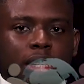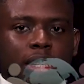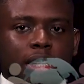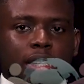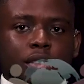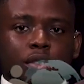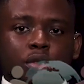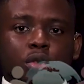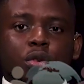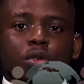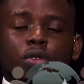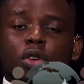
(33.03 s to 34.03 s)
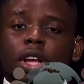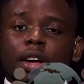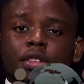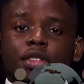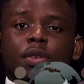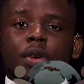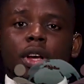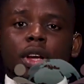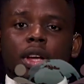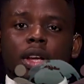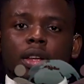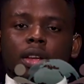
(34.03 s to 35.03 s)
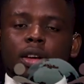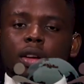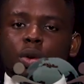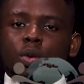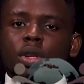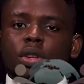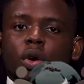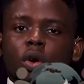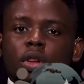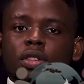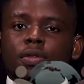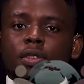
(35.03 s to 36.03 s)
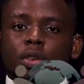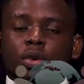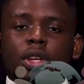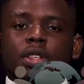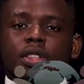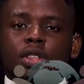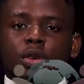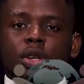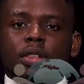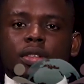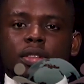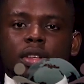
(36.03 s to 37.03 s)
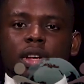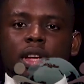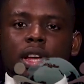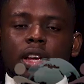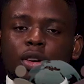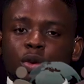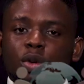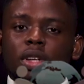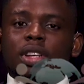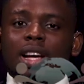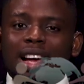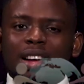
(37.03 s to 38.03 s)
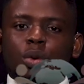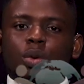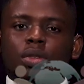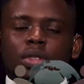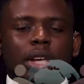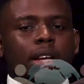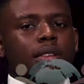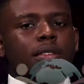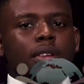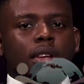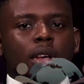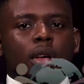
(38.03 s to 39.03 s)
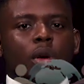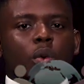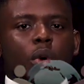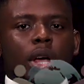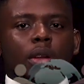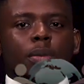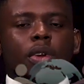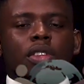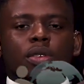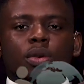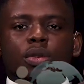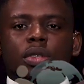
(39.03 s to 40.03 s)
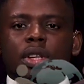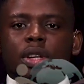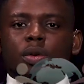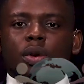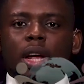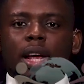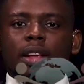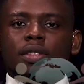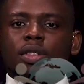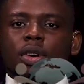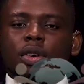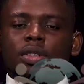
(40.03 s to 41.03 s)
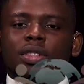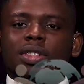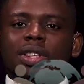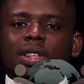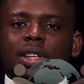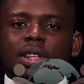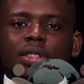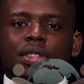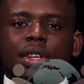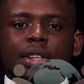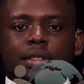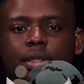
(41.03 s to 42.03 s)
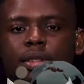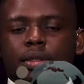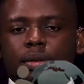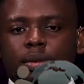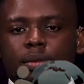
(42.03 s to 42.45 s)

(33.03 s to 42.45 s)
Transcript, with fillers: This is true for Nigeria, including all its federating units, including Kano State, where the political scenery is constantly changing.